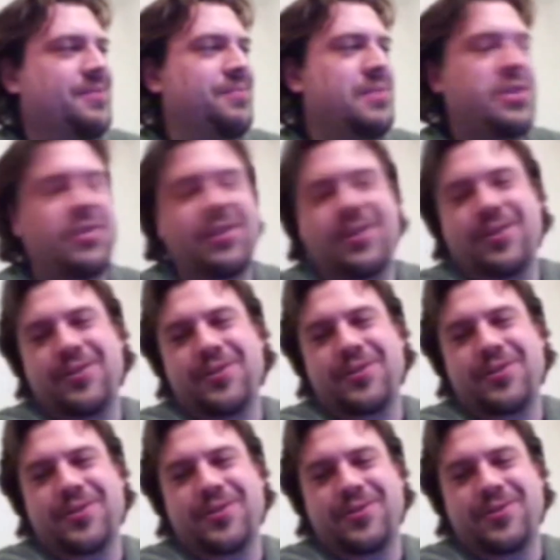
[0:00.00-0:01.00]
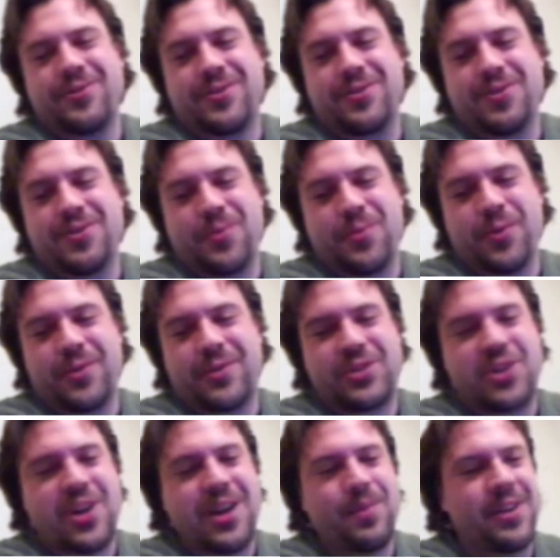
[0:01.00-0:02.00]
millionaires or so forth
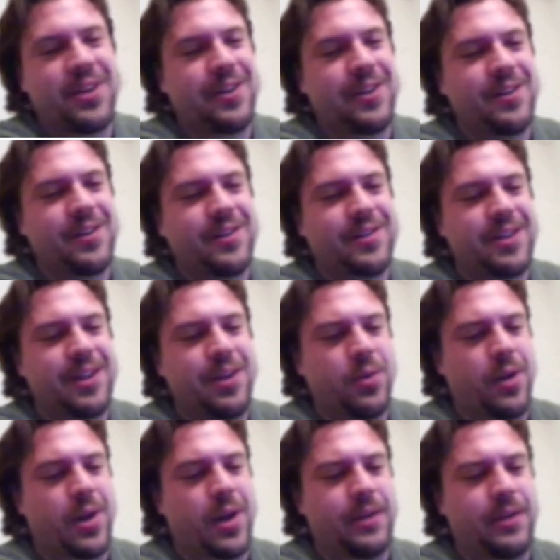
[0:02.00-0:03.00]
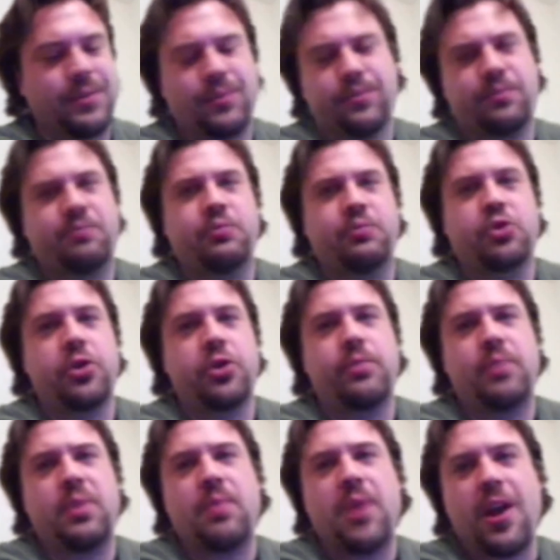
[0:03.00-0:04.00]
chime in and say, well, I should
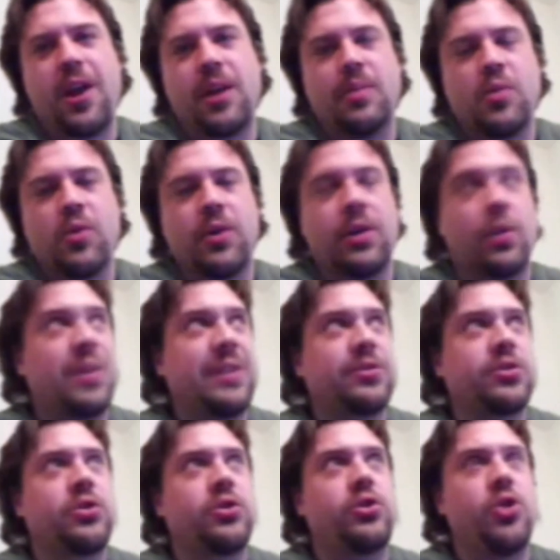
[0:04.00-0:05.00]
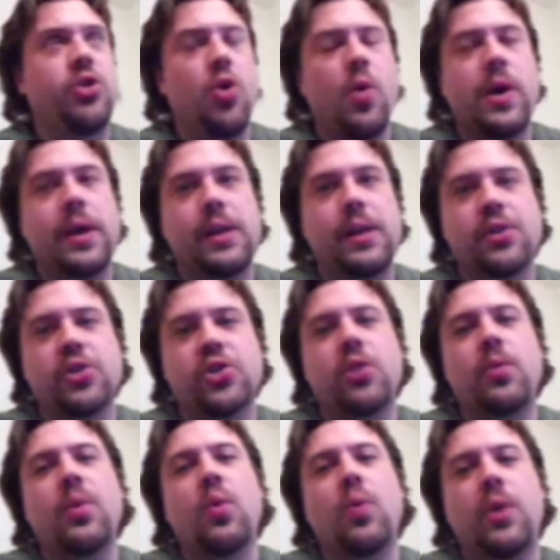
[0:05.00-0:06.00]
be paying more. Do it. Show
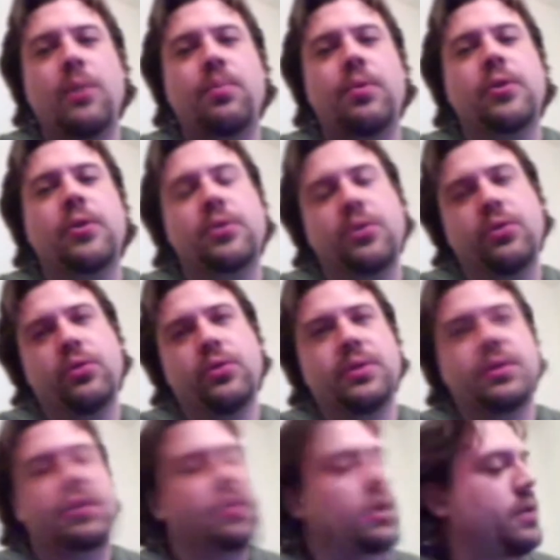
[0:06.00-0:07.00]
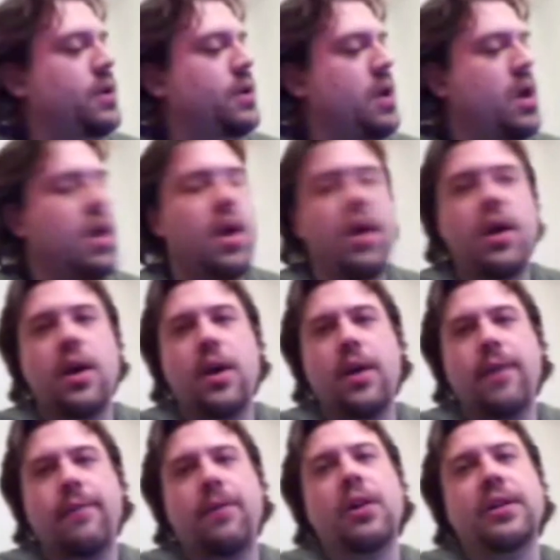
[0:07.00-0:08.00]
me one person who's
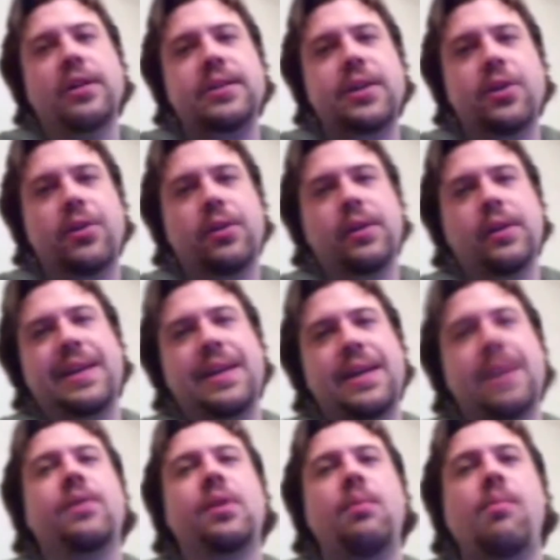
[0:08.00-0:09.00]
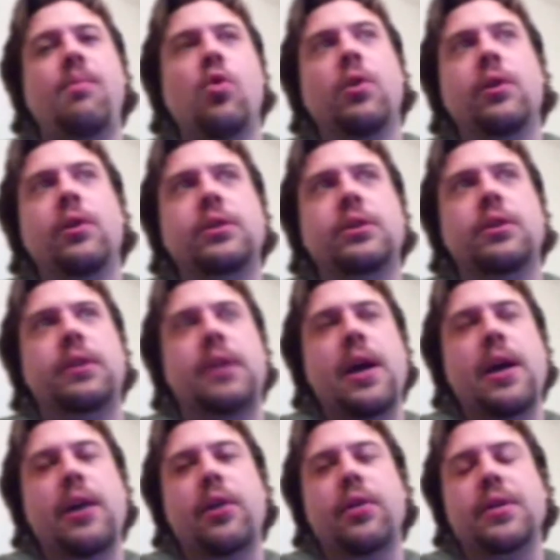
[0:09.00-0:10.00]
voluntarily given more to the
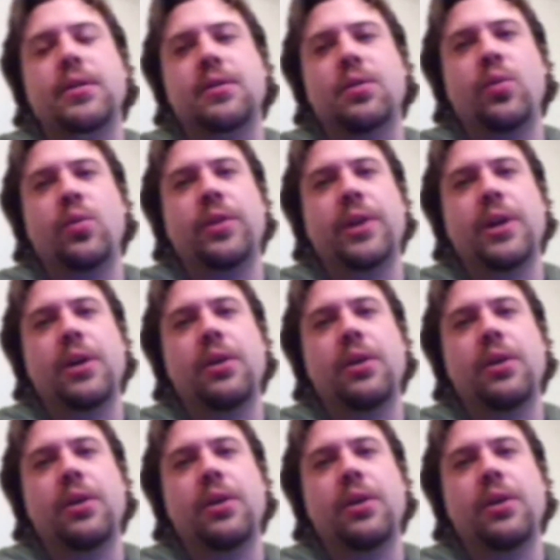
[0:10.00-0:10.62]
IRS than what